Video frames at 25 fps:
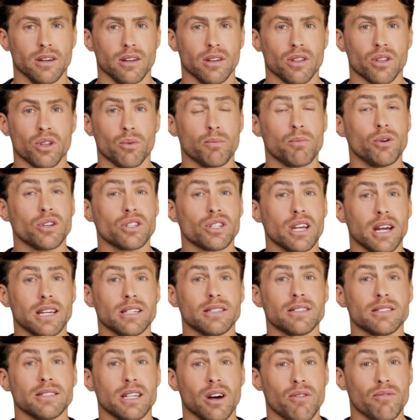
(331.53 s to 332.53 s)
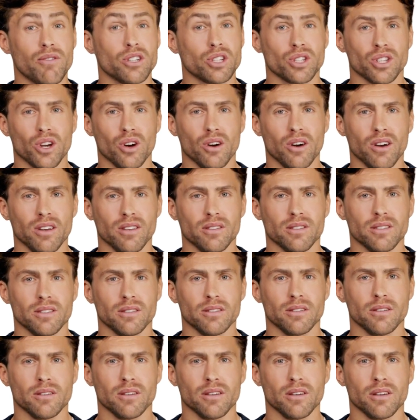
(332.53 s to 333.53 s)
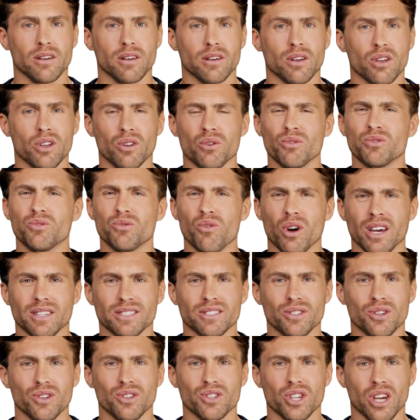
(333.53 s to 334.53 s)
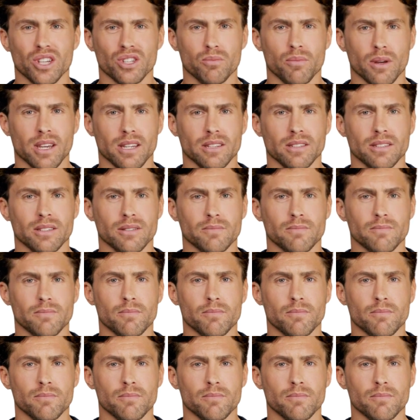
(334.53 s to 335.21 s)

you project self-assurance. You trust your judgment.